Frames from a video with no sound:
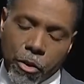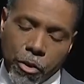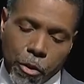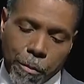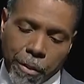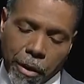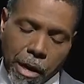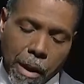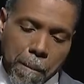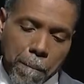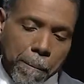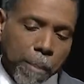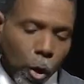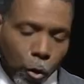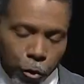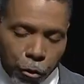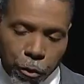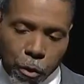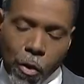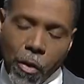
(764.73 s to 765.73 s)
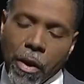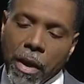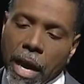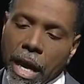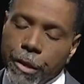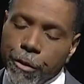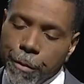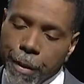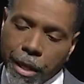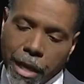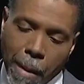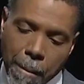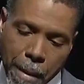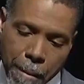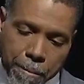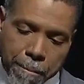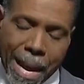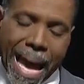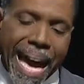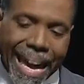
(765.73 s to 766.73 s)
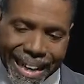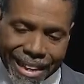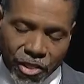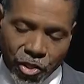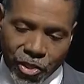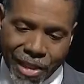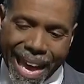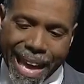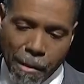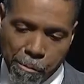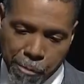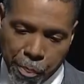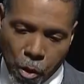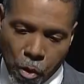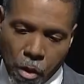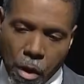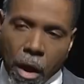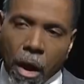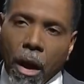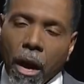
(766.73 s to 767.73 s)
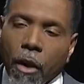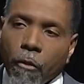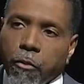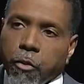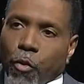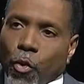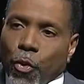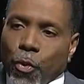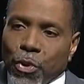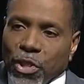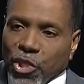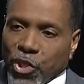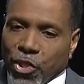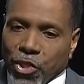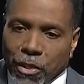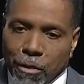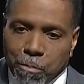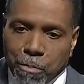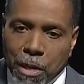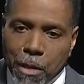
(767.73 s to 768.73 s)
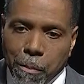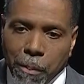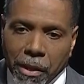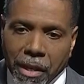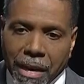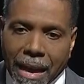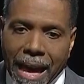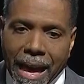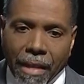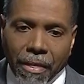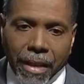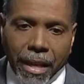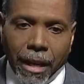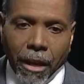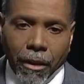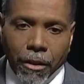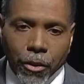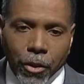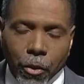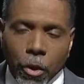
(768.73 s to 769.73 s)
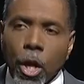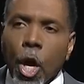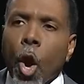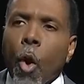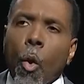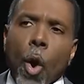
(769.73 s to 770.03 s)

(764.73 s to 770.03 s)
you become boastful, and you become a bad example of Christian people and how they ought to do it.